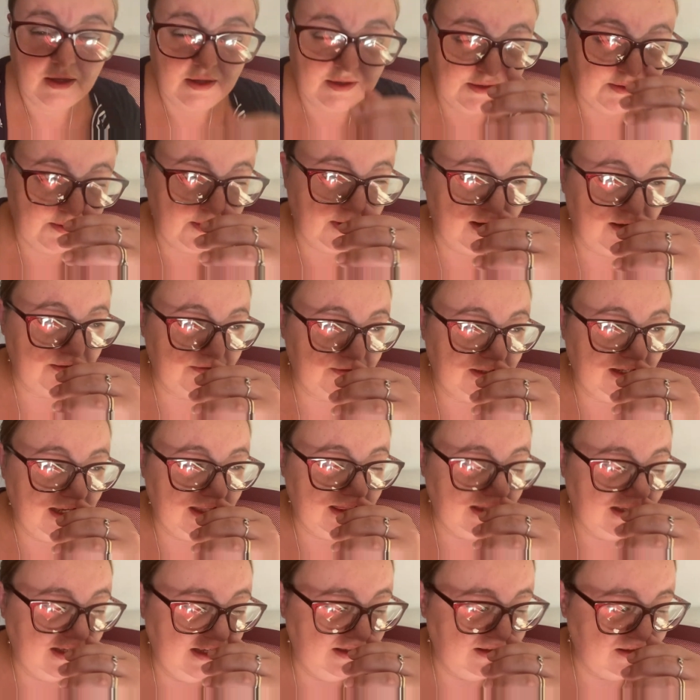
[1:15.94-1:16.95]
So I have to
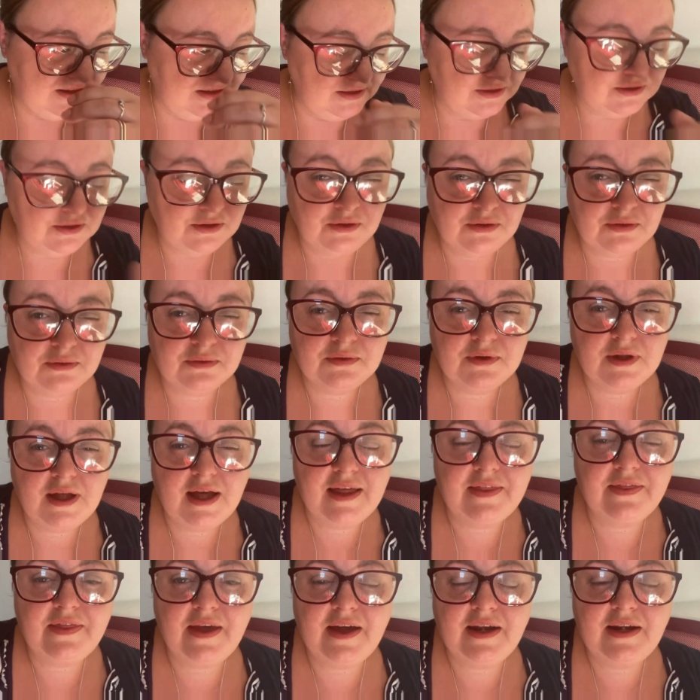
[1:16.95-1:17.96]
get the kids to school,
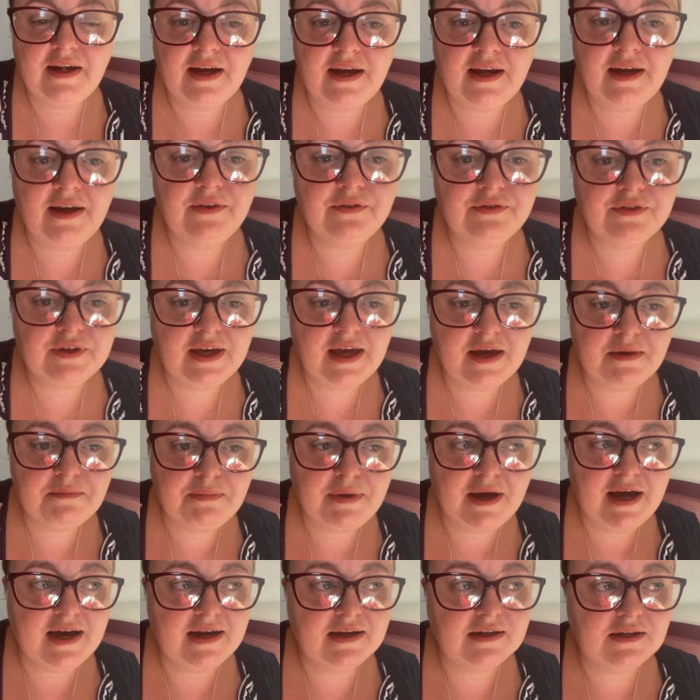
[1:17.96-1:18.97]
and then I have to get
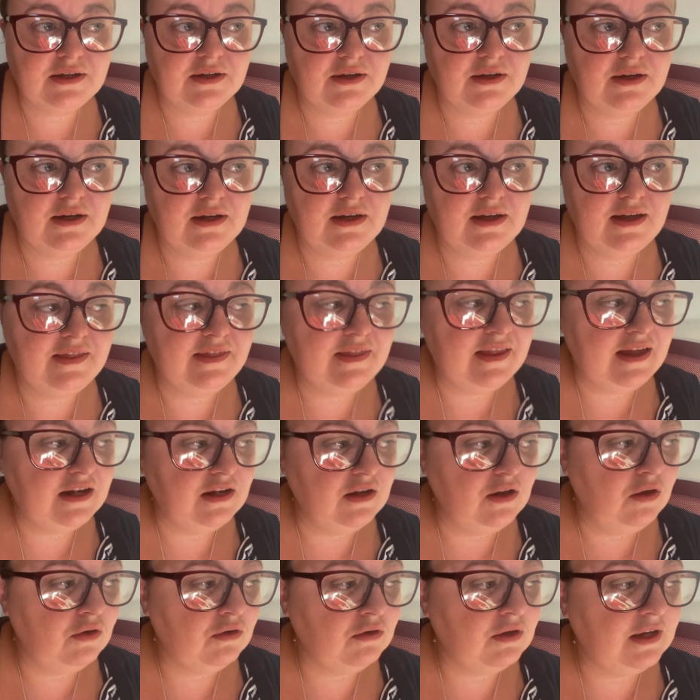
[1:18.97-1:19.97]
back, and
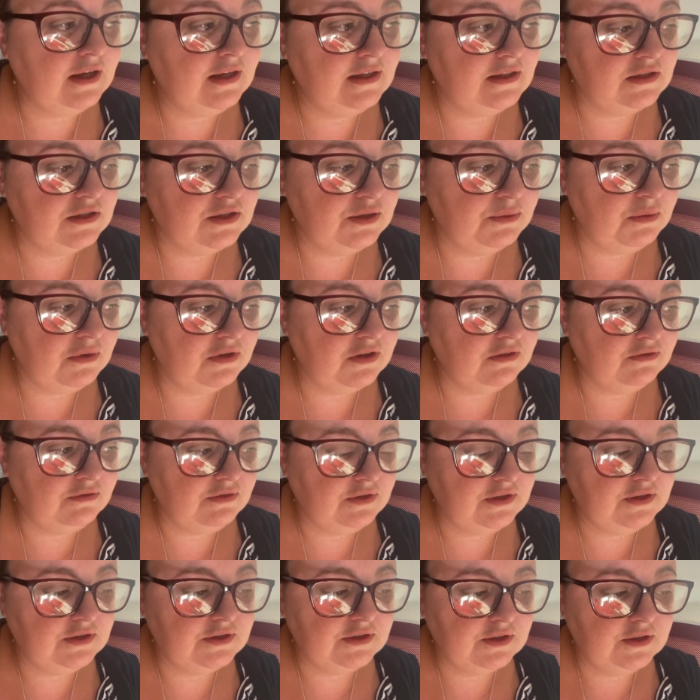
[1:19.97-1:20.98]
then log in to
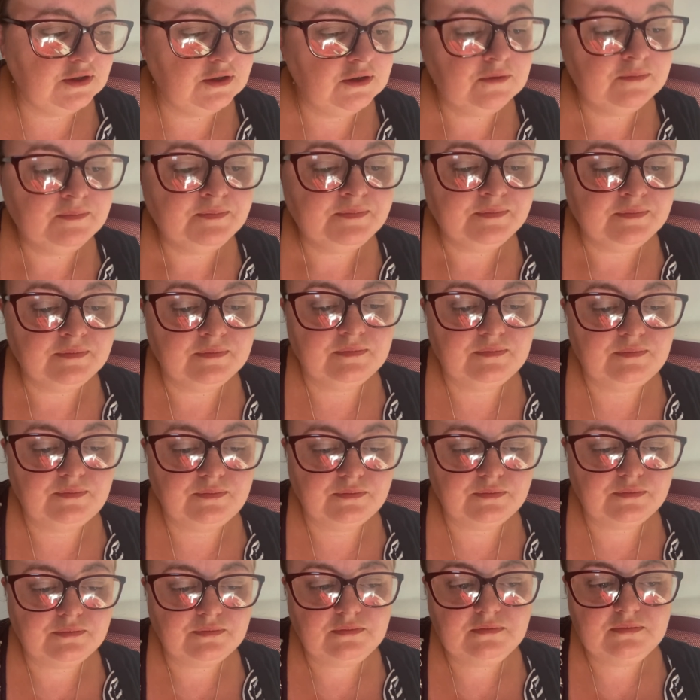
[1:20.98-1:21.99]
Oliver's
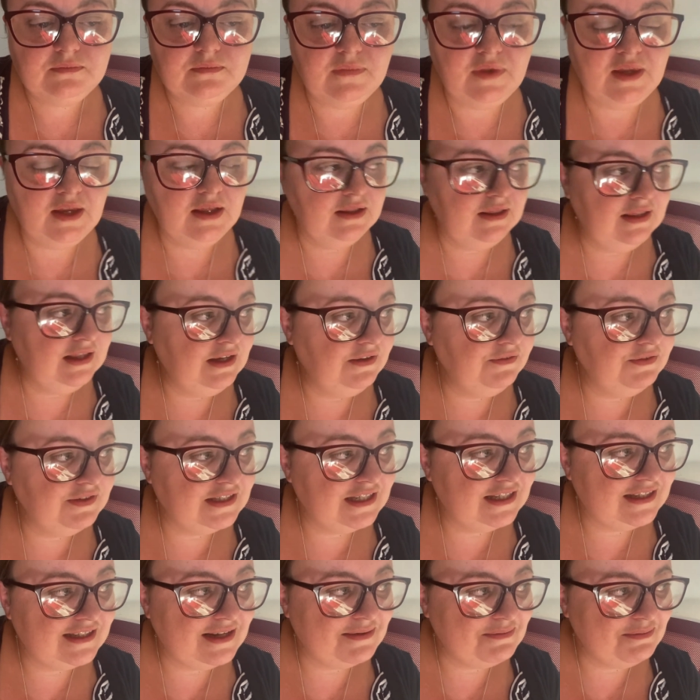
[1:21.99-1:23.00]
Leavers
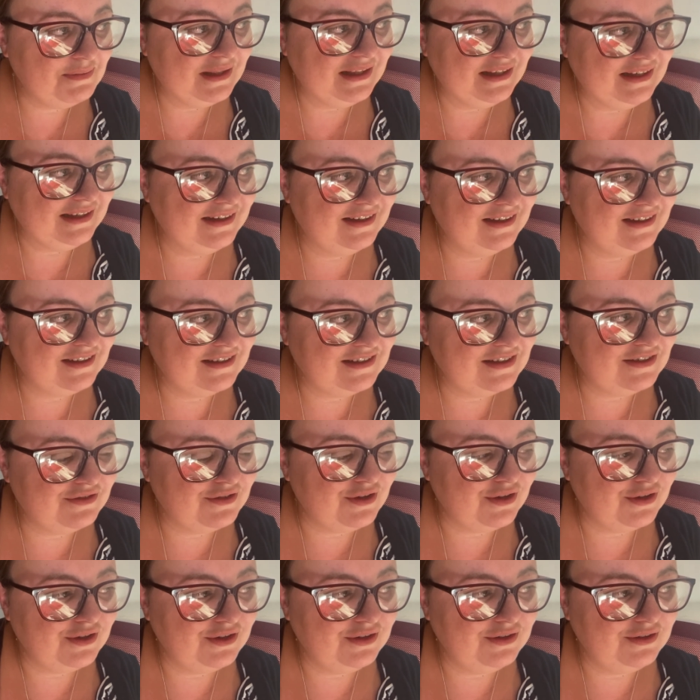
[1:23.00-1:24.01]
Assembly, because I've
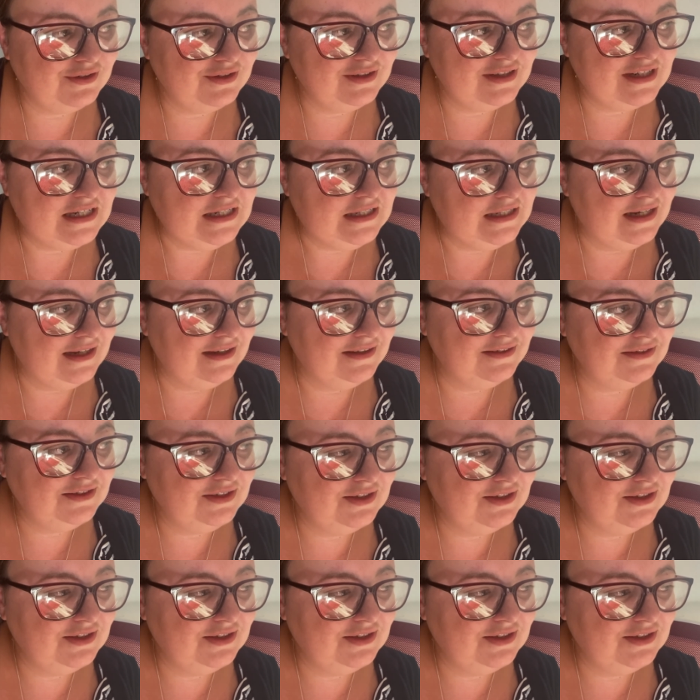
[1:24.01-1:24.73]
got the details.